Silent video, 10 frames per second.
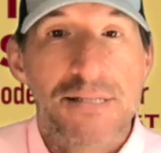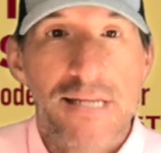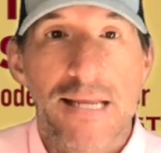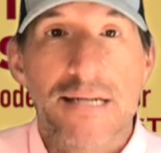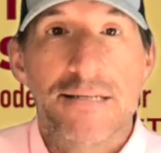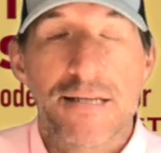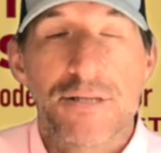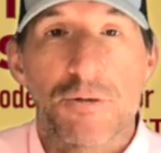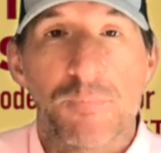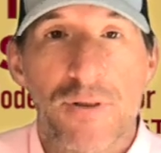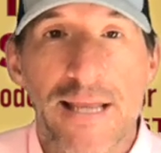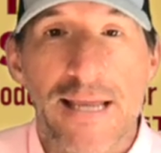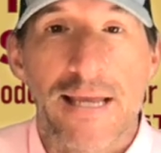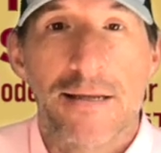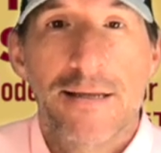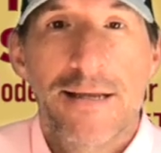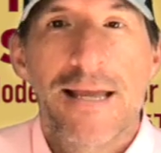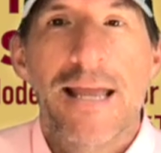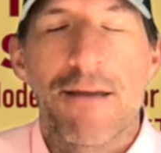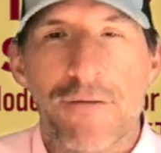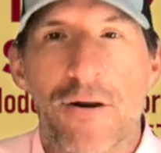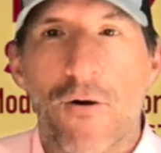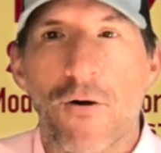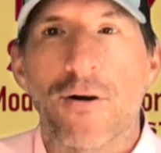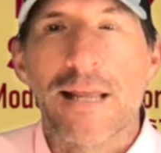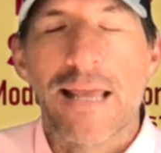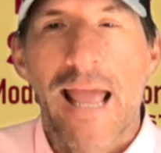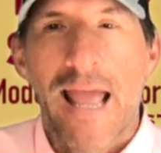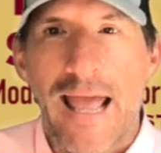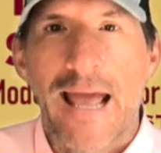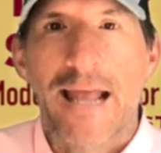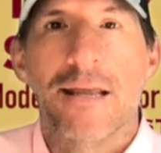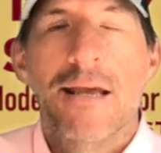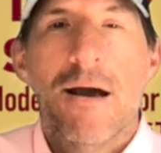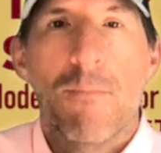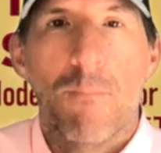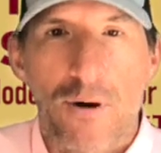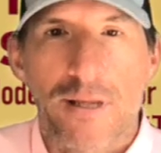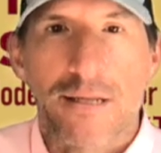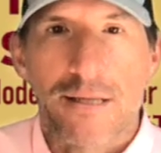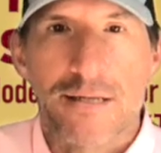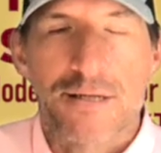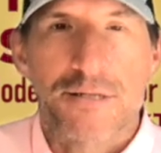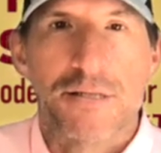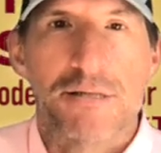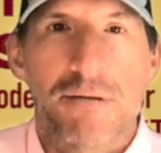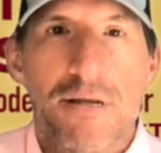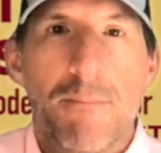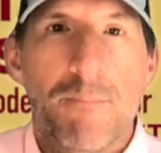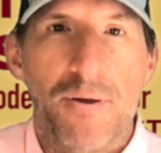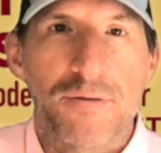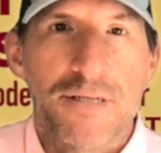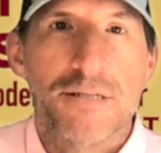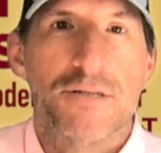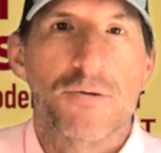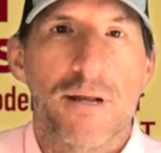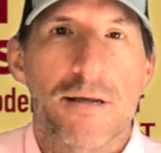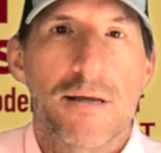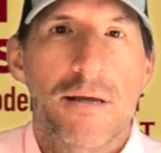saying ditch your plan if it already had market conditions built into it,